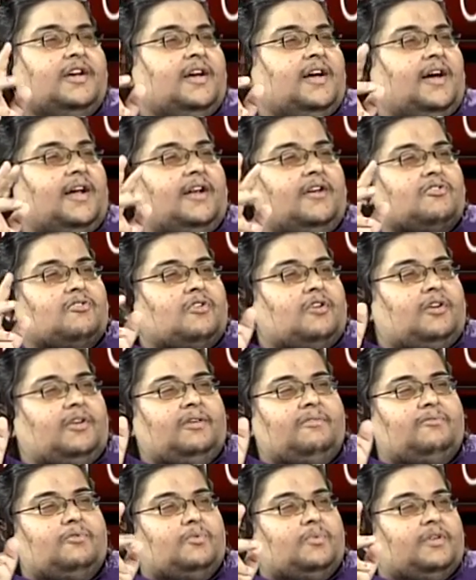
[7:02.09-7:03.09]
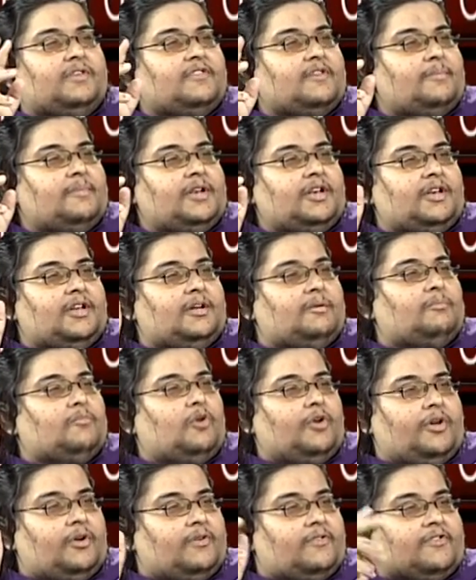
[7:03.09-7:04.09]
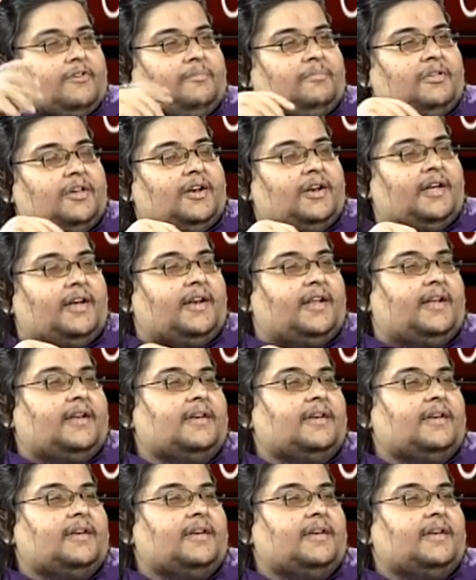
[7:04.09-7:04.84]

had a rendezvous with some Indian boy or something like that.